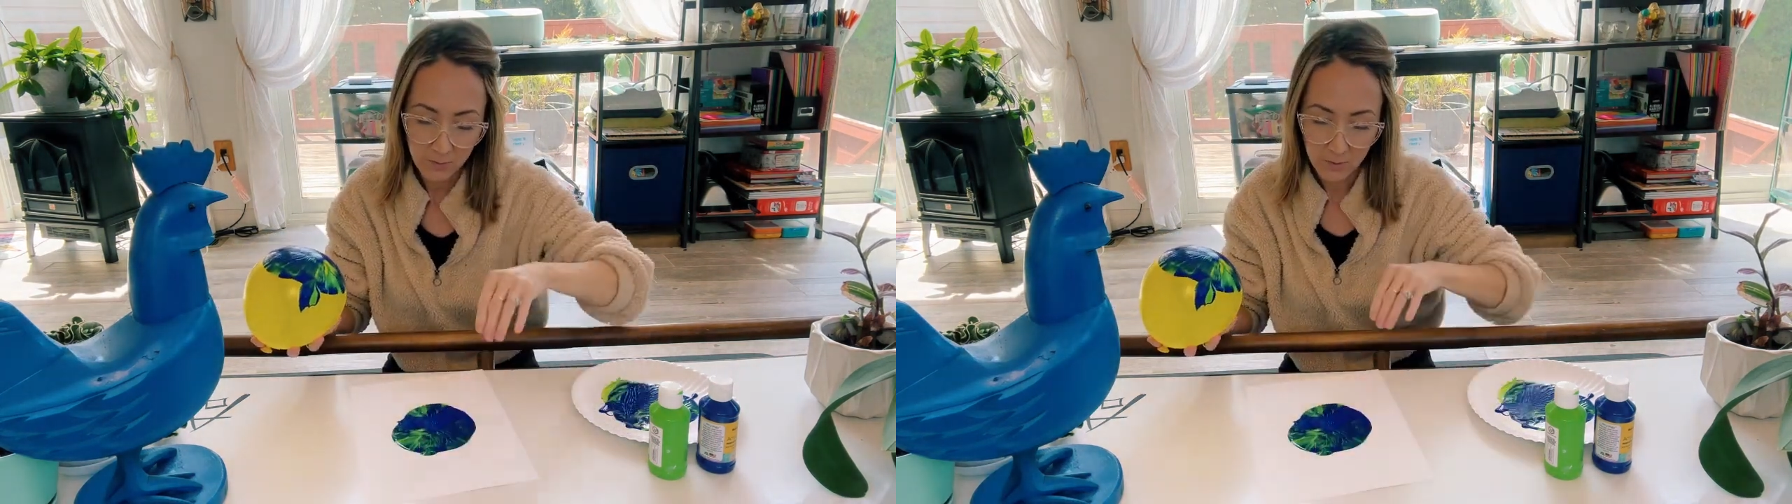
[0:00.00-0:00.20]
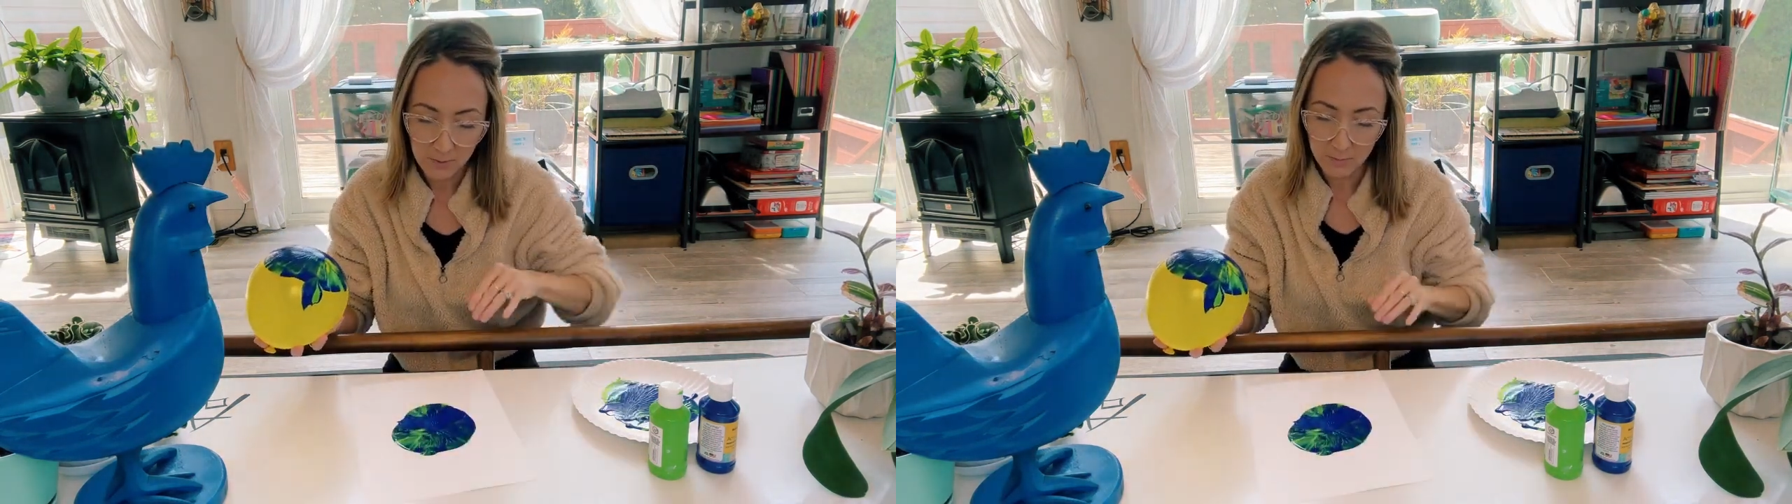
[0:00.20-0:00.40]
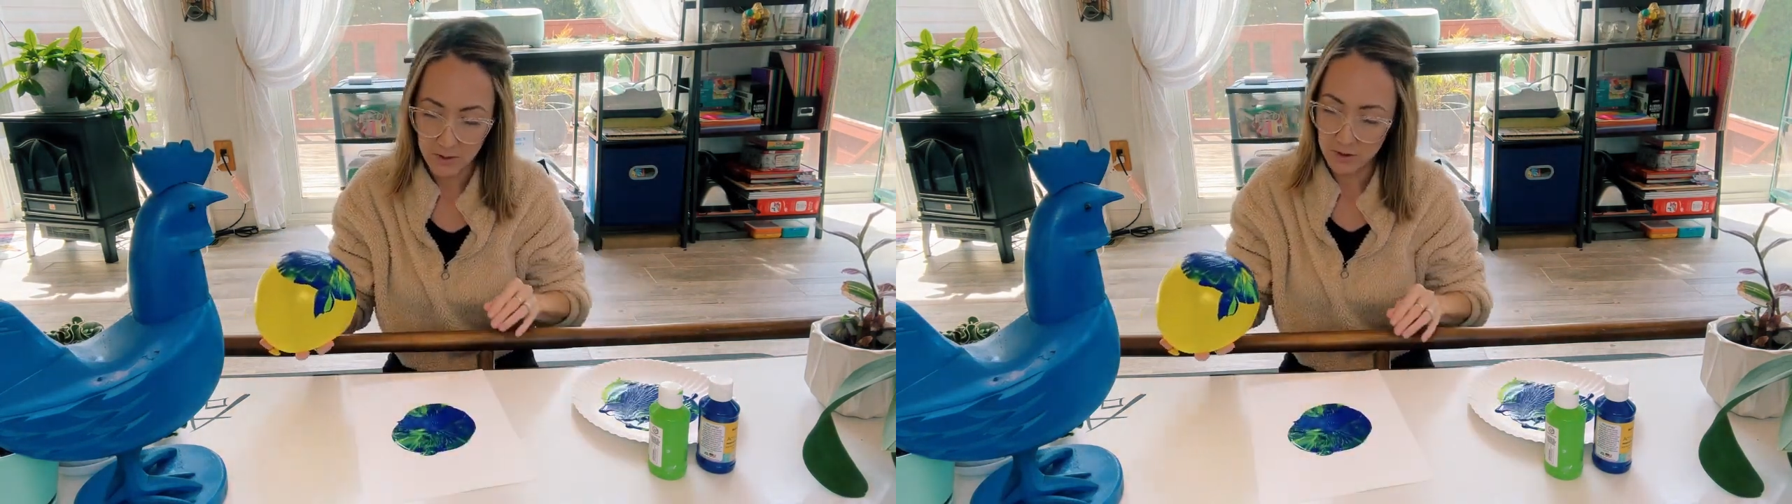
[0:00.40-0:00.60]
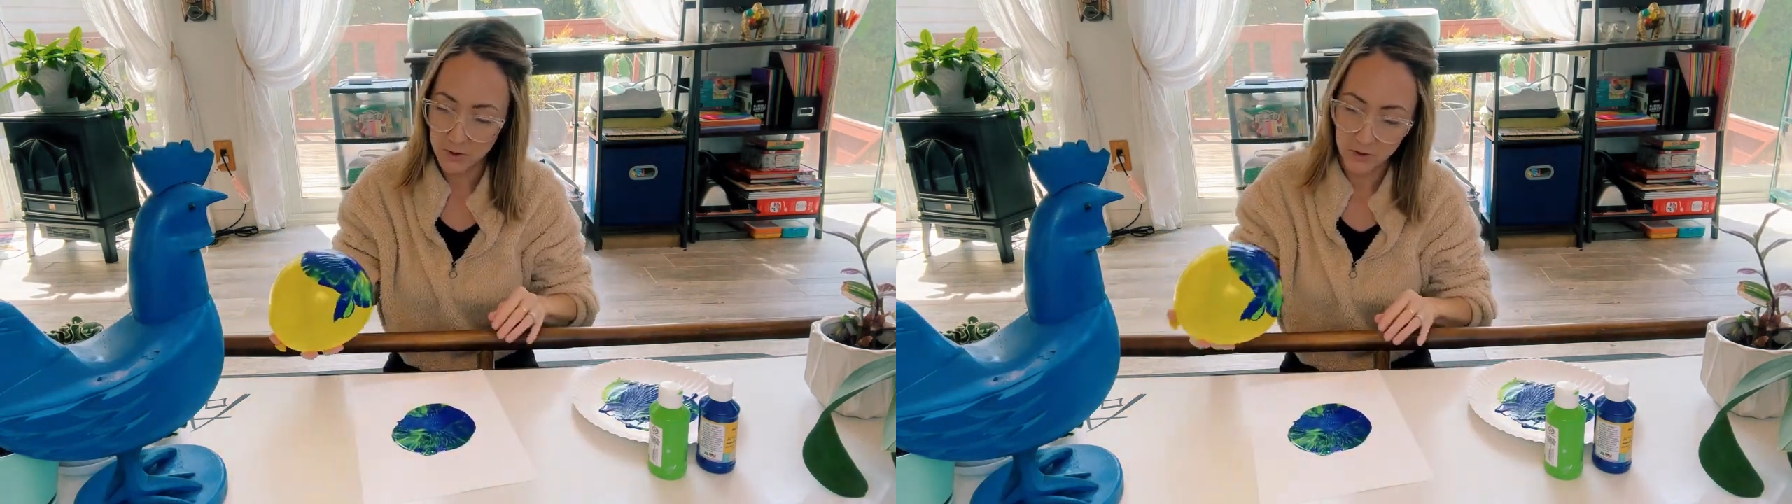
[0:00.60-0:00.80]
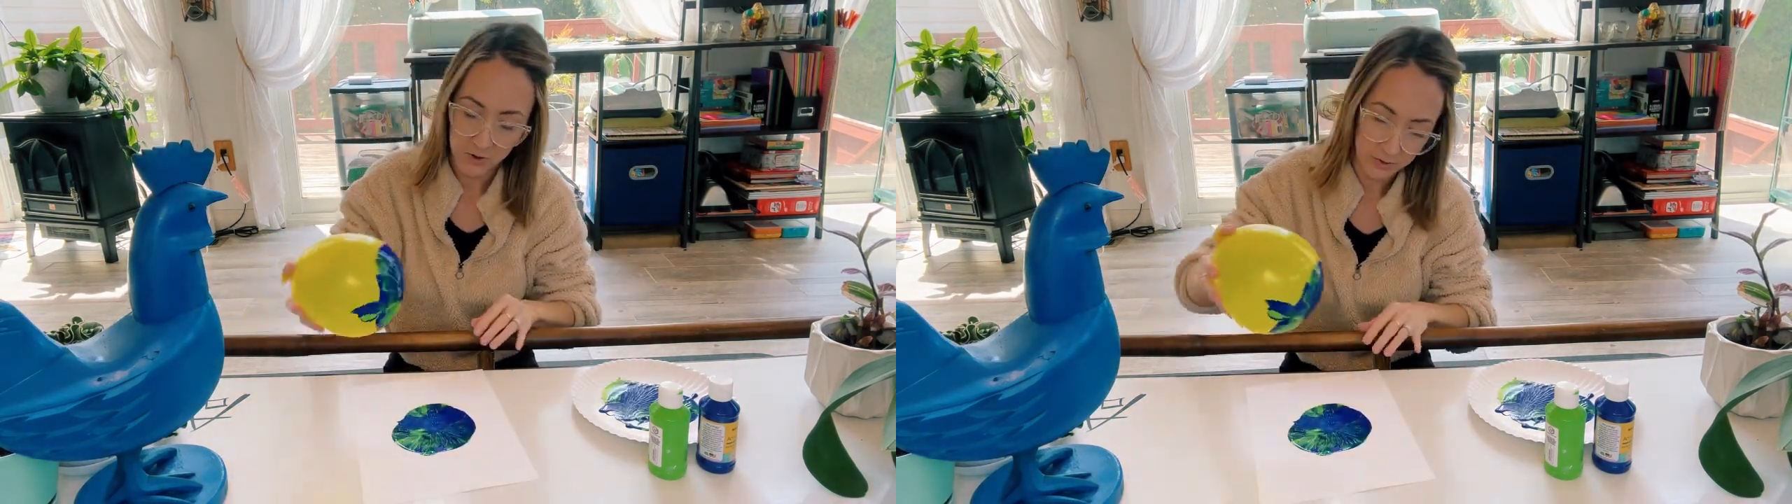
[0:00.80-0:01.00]
what I'm gonna
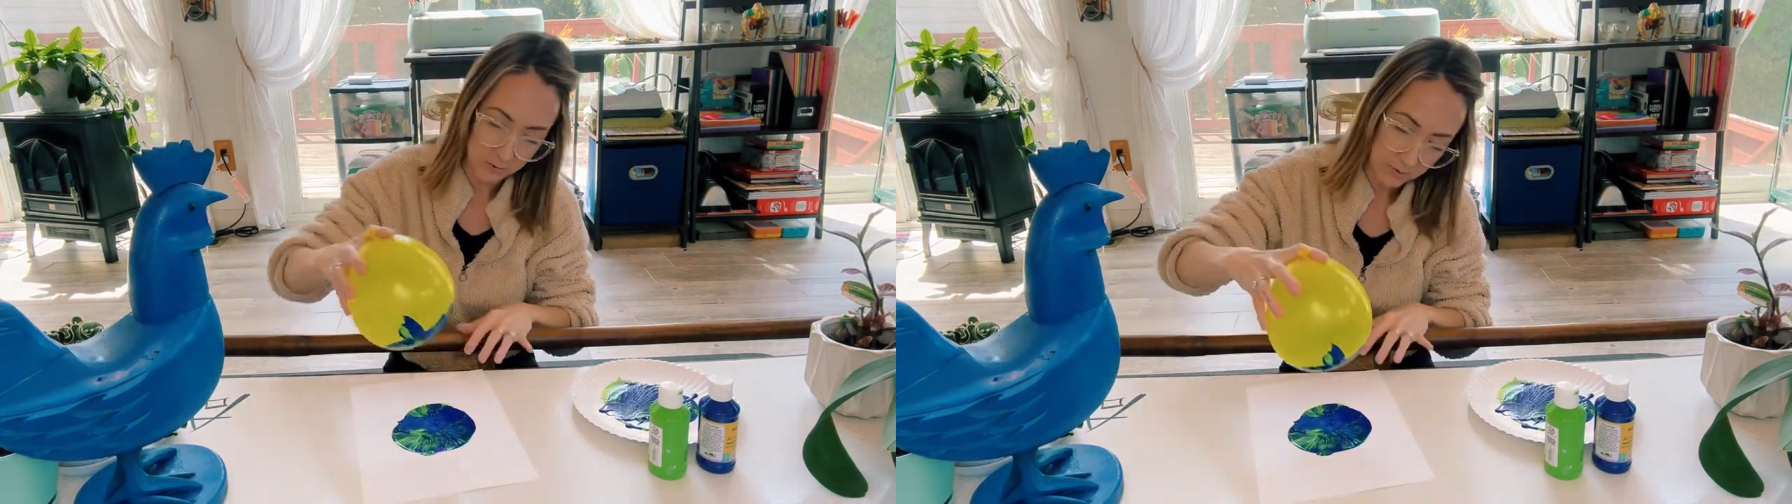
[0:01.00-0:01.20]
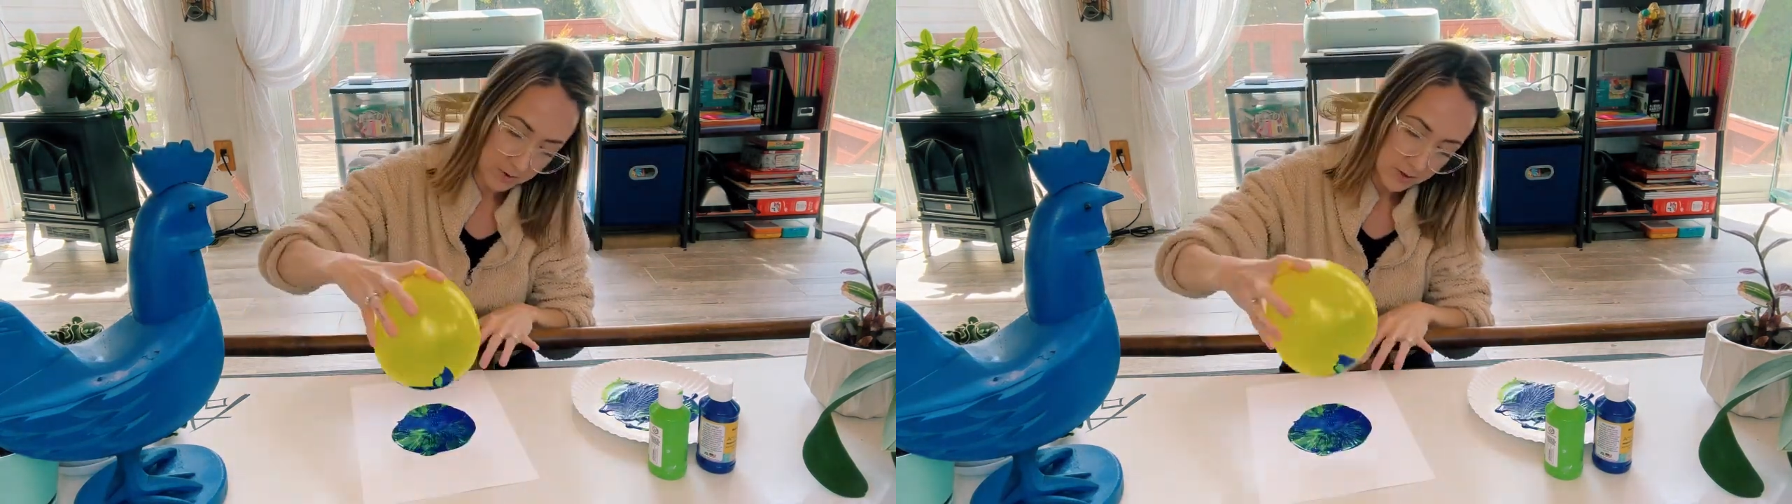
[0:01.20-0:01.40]
do